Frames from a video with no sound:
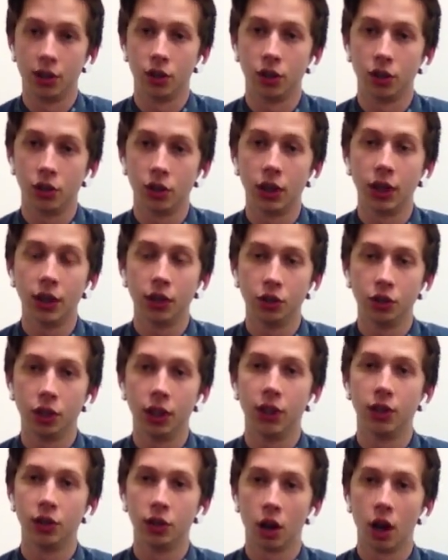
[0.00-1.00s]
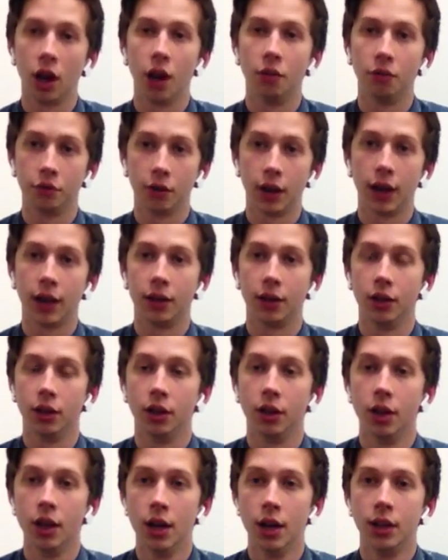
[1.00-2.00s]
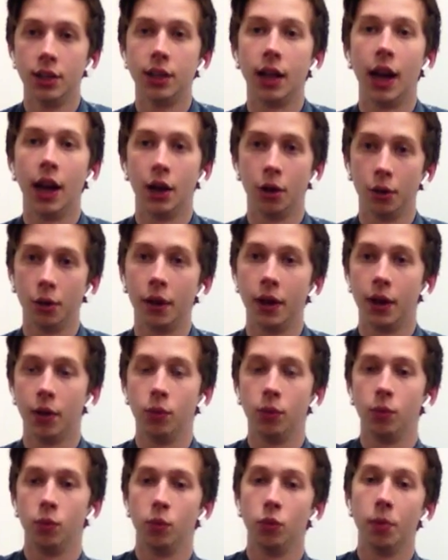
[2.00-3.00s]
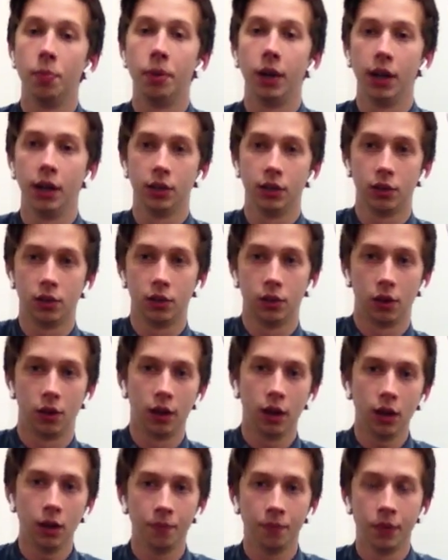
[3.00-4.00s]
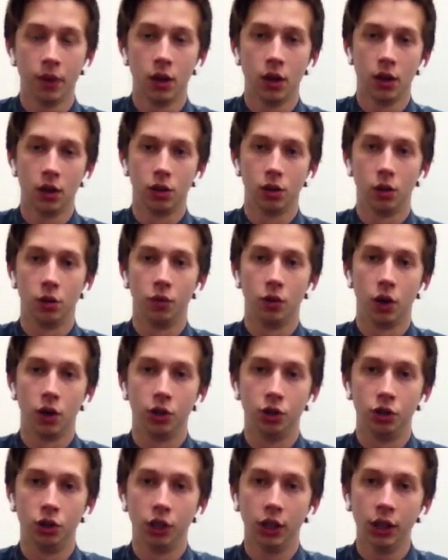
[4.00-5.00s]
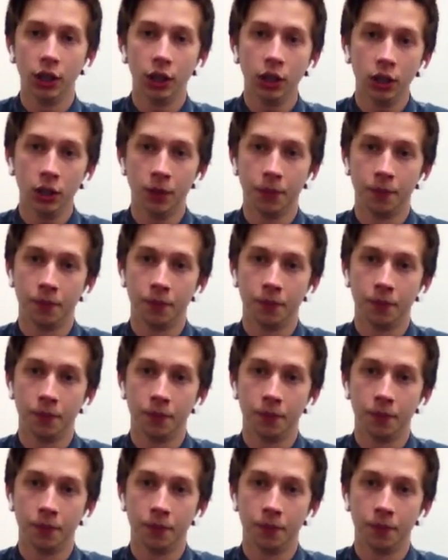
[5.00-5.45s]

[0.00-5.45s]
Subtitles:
So C and G is kind of like the tail that repeats, alright? So we've got G,